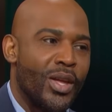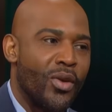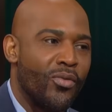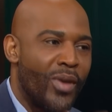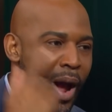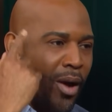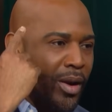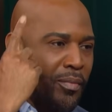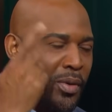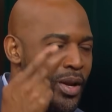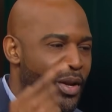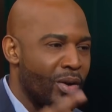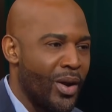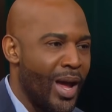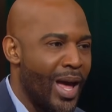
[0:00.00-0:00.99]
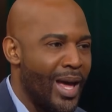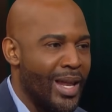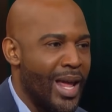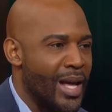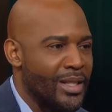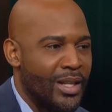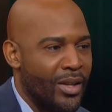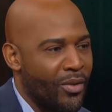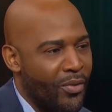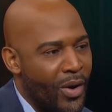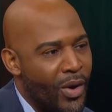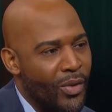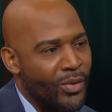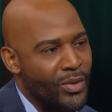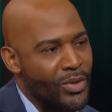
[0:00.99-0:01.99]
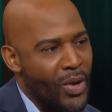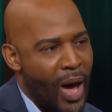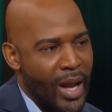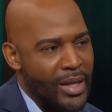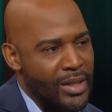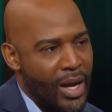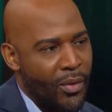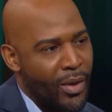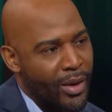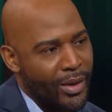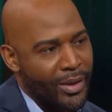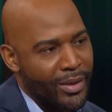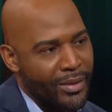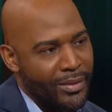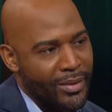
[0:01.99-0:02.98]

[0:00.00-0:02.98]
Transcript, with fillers: you've now already put it in your head, he has another phone. So how does that work?